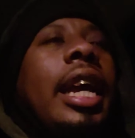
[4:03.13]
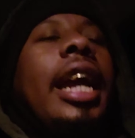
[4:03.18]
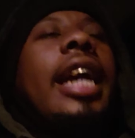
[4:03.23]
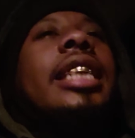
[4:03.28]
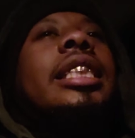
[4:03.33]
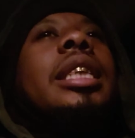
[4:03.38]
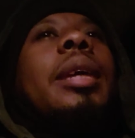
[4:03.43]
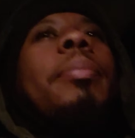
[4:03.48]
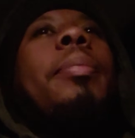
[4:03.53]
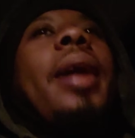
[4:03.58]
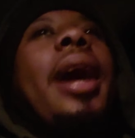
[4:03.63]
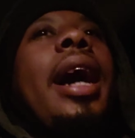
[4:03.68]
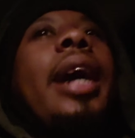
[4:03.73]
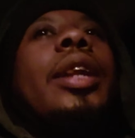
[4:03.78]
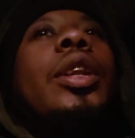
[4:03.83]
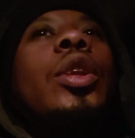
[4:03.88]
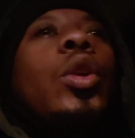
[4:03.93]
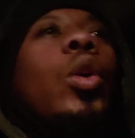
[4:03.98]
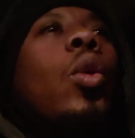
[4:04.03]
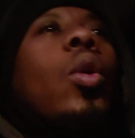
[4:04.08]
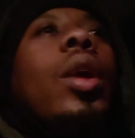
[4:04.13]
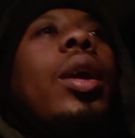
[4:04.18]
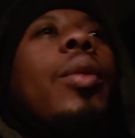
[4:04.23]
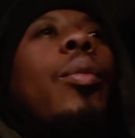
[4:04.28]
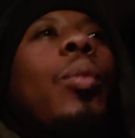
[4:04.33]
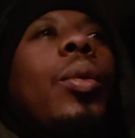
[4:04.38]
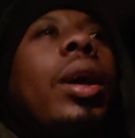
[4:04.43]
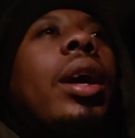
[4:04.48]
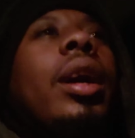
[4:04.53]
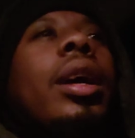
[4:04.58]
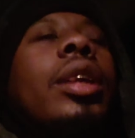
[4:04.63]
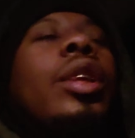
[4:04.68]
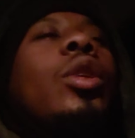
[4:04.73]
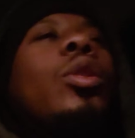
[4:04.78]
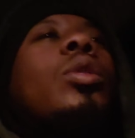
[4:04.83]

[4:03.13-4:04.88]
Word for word: It's about doing what